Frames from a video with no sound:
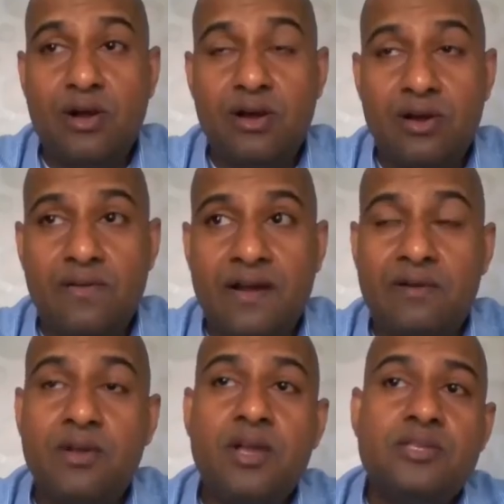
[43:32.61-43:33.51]
a lot of
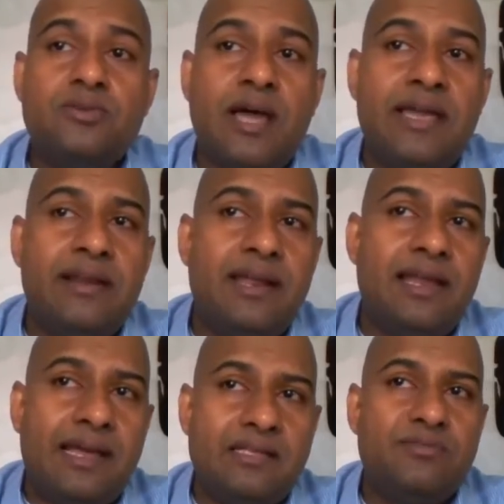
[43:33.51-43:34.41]
hard. So I
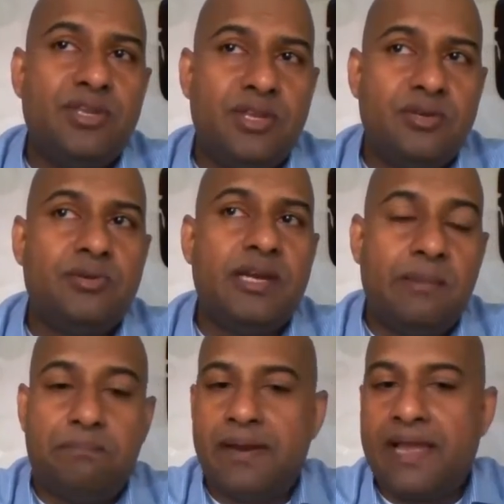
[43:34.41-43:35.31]
realized we need to
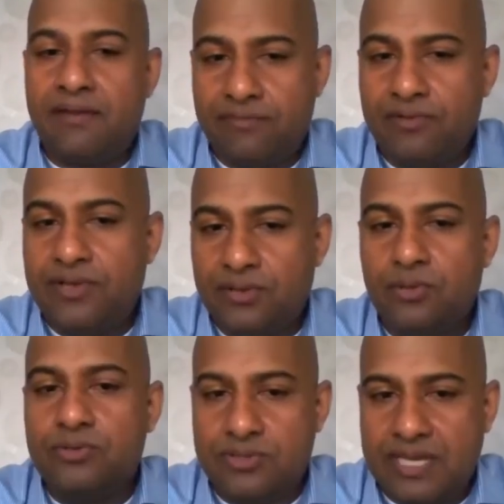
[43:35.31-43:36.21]
really plan for
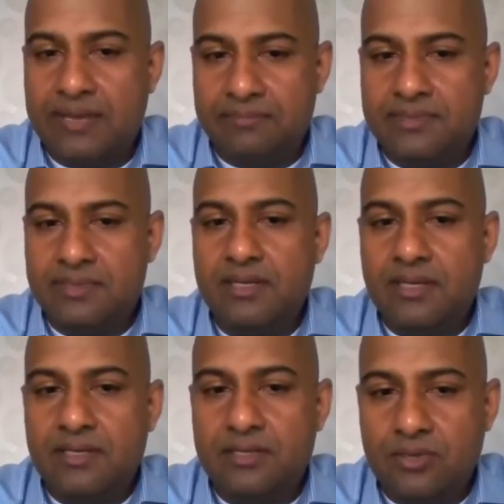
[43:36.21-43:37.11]
those times.
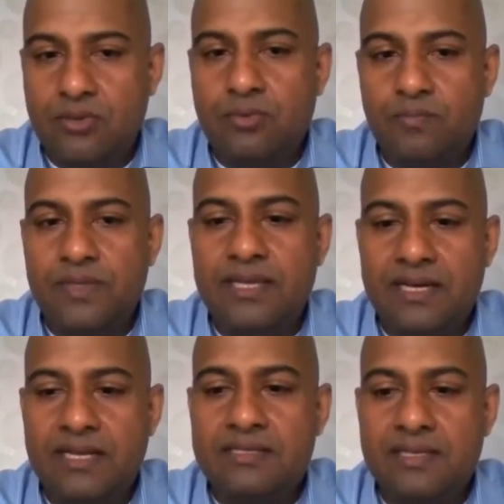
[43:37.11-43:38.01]
So there
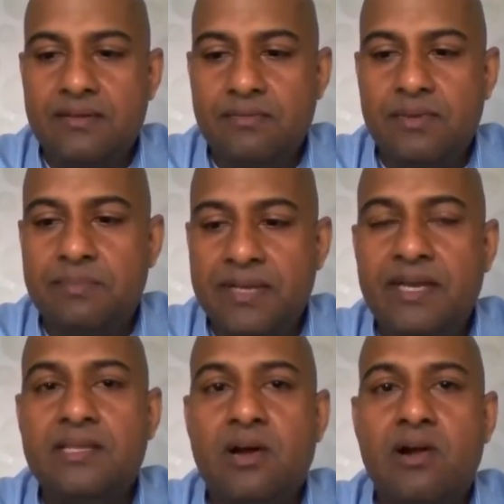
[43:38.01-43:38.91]
is
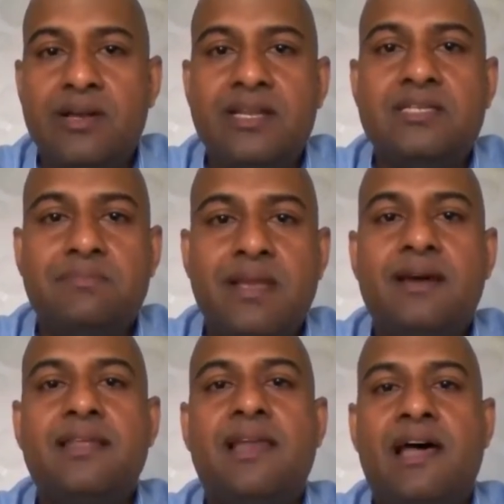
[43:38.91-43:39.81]
bigger the audience, bigger
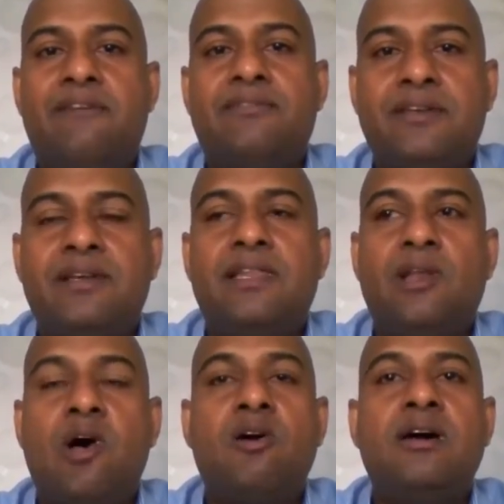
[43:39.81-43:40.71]
the laughter, and
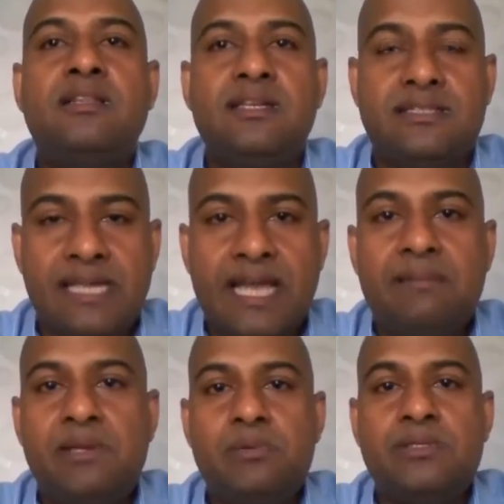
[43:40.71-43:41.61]
longer the time
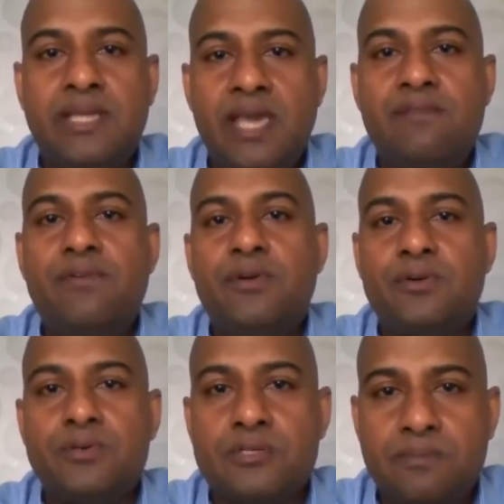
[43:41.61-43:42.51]
it will take for you
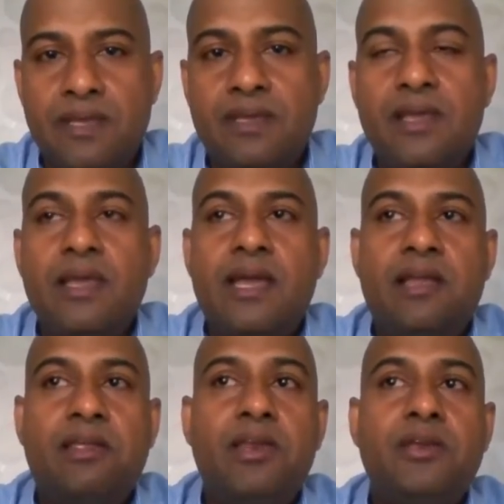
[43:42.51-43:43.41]
to speak,
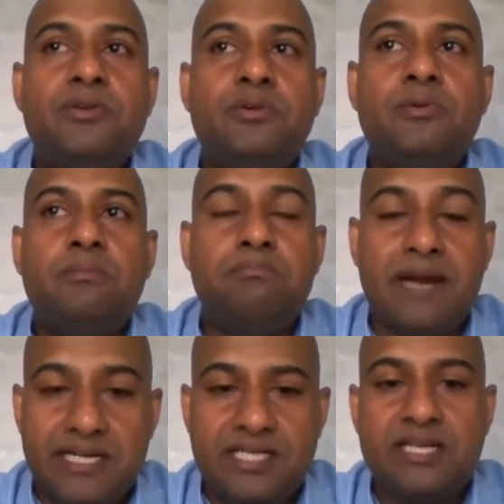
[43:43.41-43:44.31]
and you need to
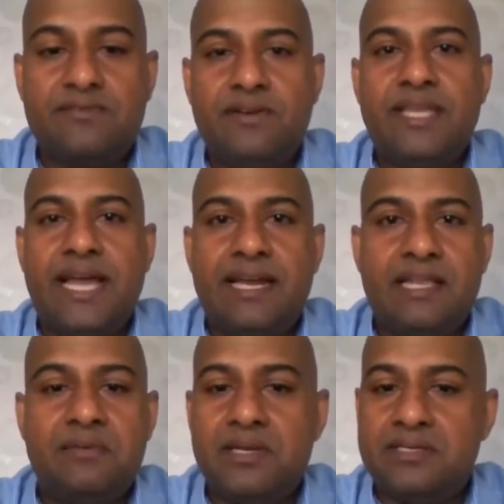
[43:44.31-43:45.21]
budget for that.
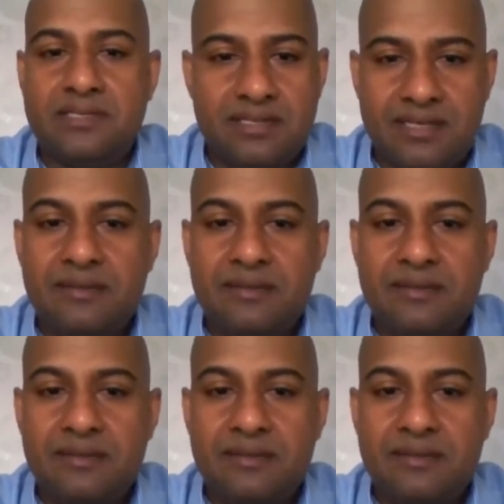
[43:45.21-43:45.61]
Otherwise,